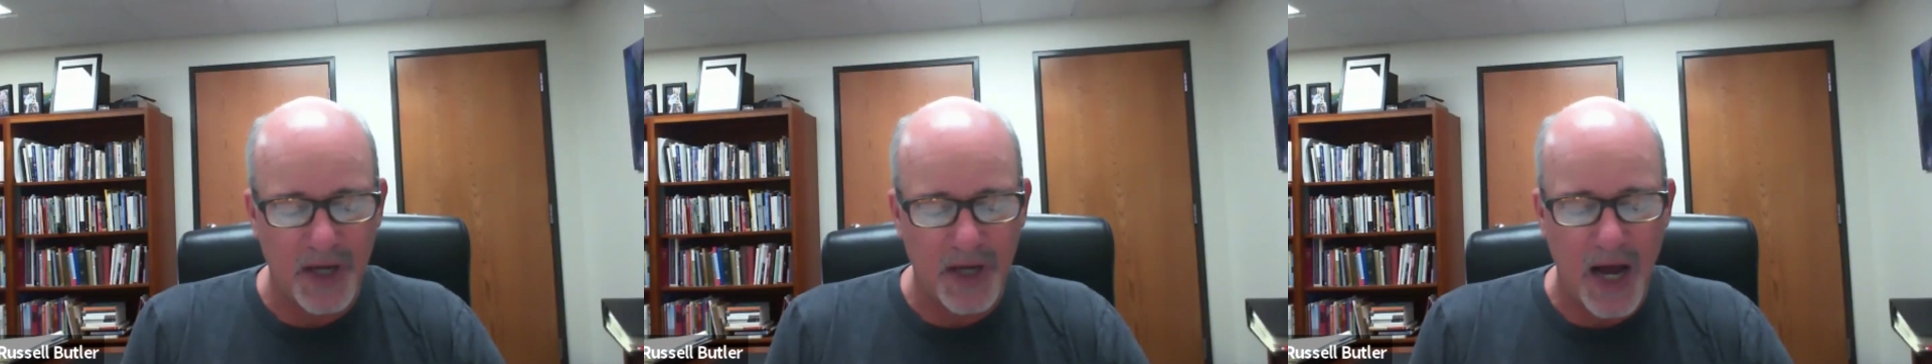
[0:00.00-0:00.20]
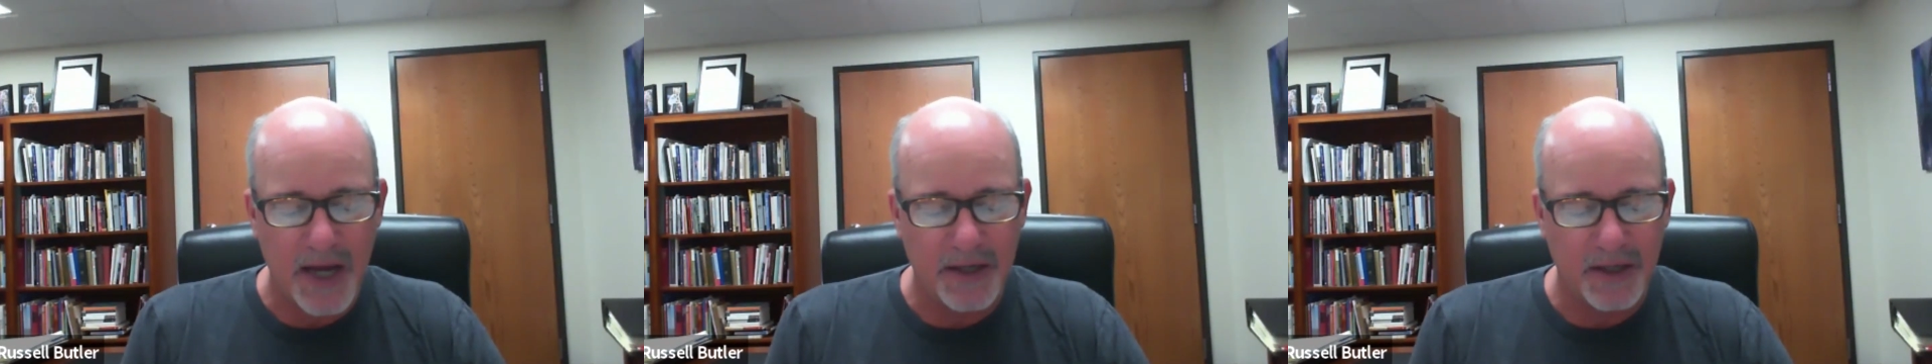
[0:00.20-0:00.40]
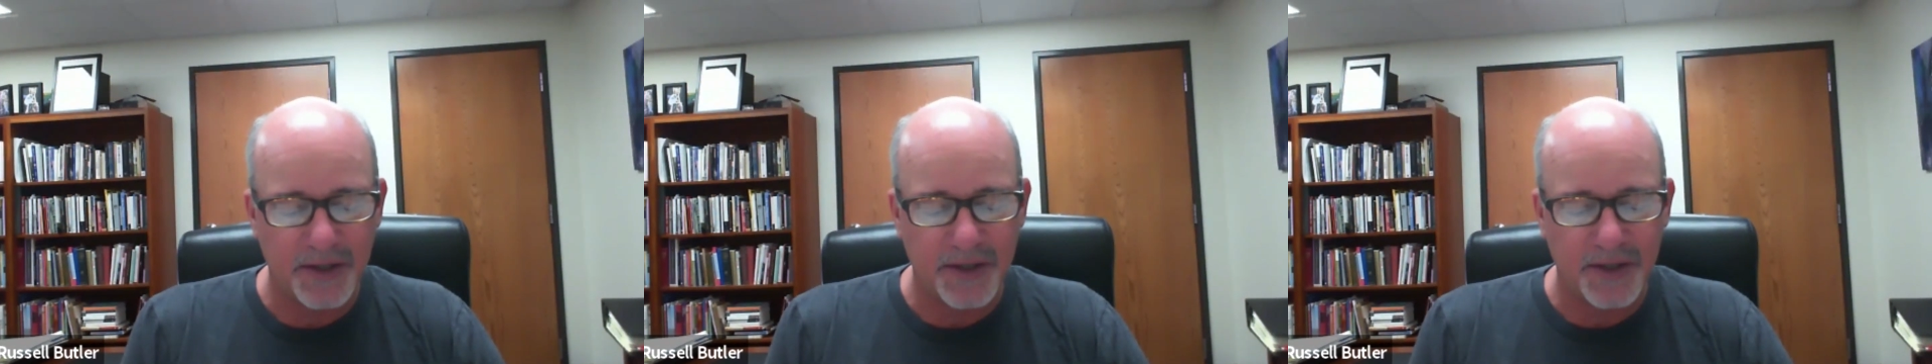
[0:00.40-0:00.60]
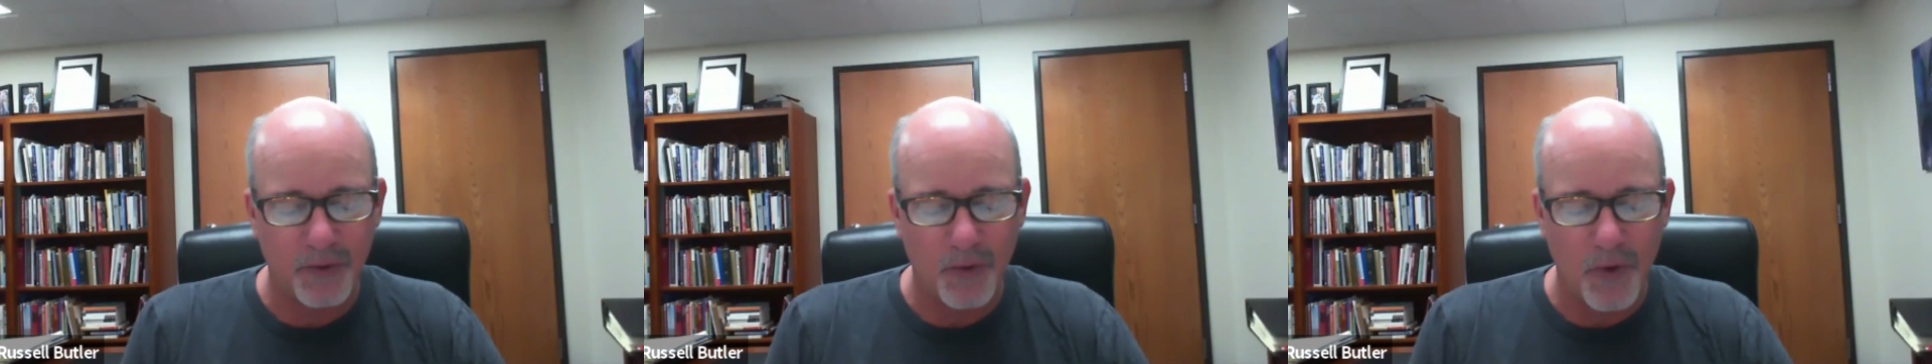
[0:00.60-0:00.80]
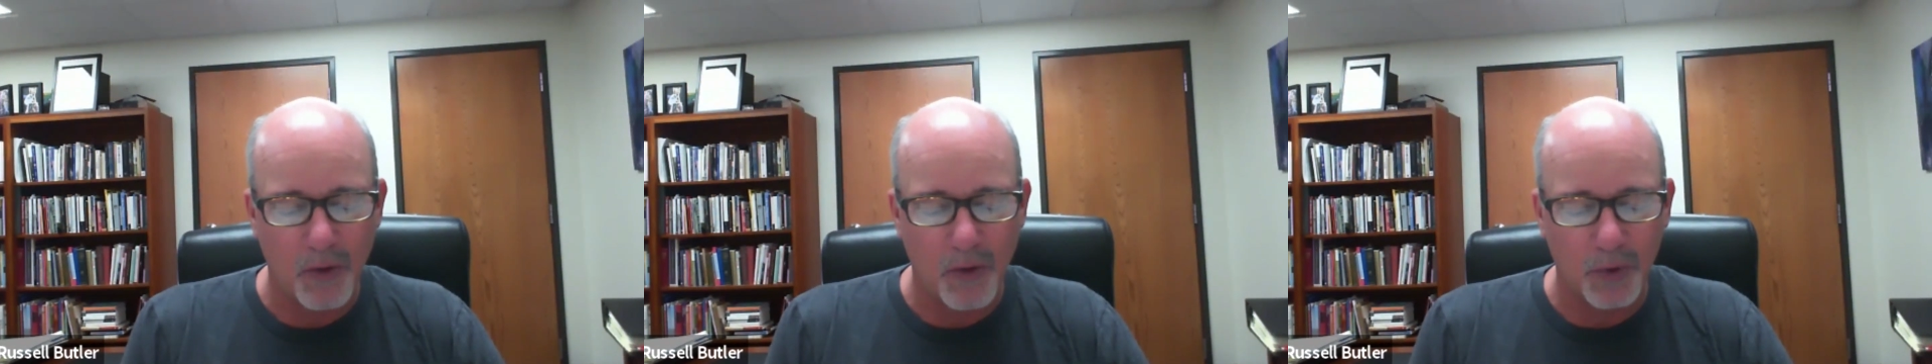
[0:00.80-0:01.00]
kindness
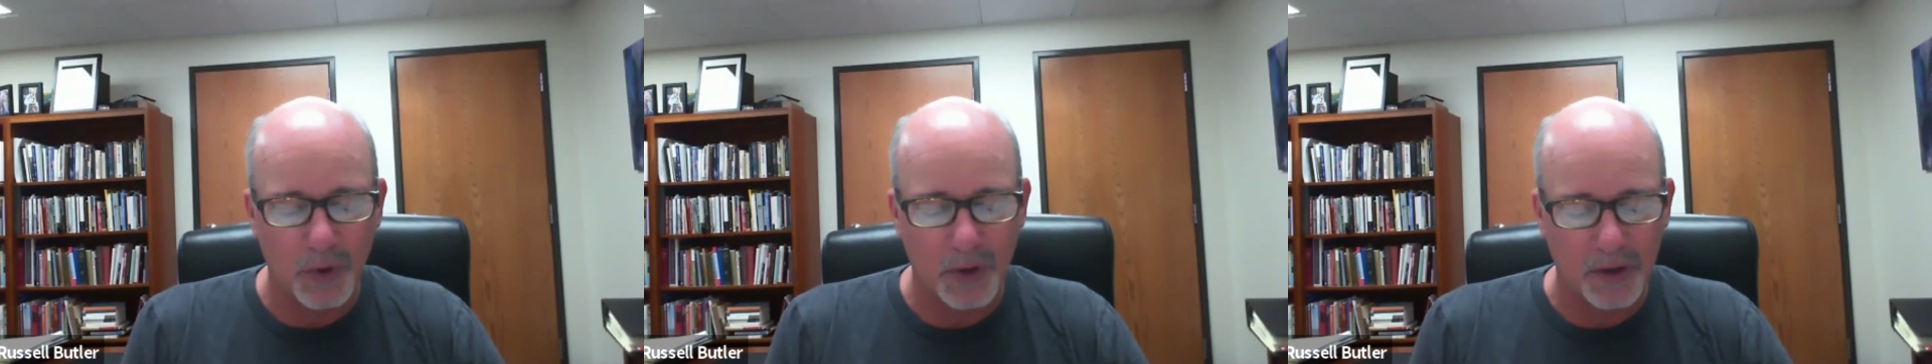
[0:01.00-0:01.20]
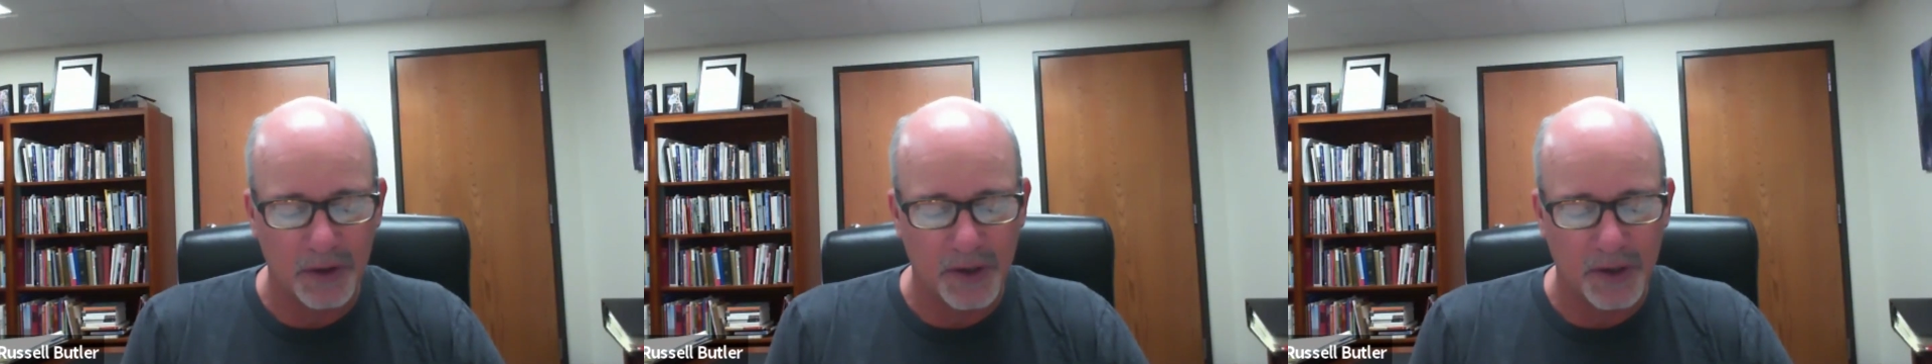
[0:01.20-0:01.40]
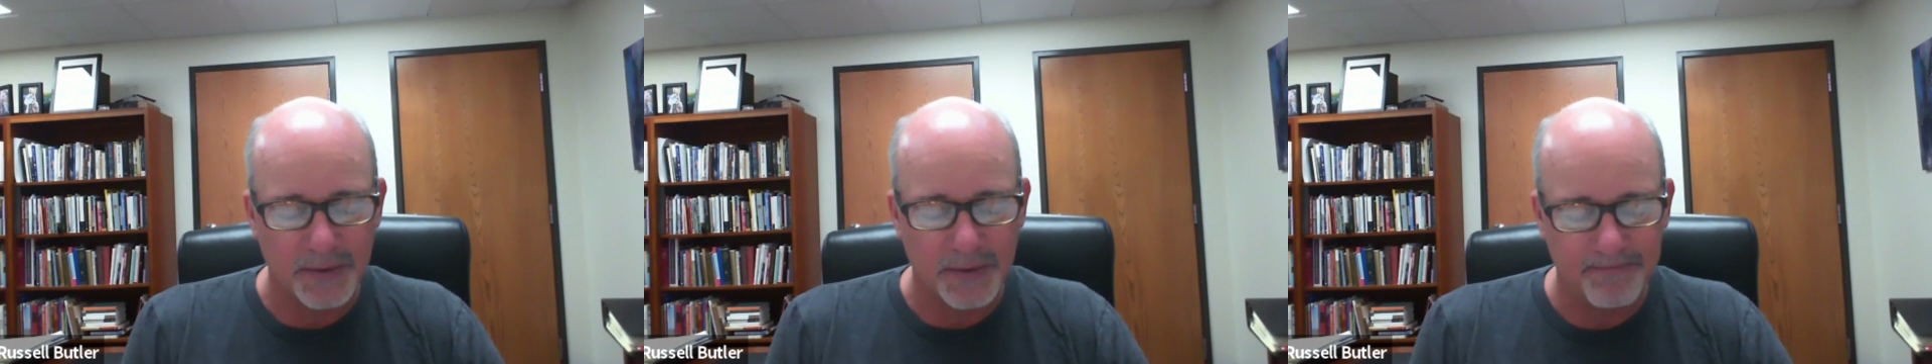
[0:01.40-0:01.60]
through our world.